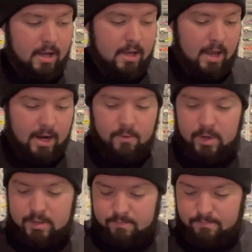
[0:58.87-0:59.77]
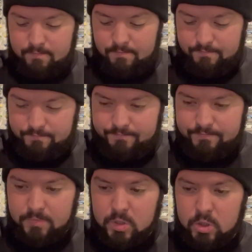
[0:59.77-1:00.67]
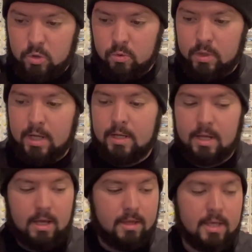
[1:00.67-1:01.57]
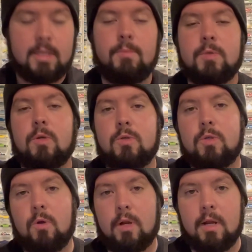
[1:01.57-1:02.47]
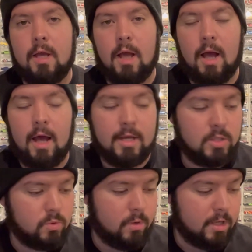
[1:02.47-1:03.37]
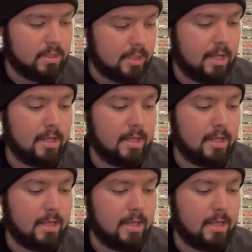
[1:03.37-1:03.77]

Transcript: anyways, to get this episode started, I just want to say that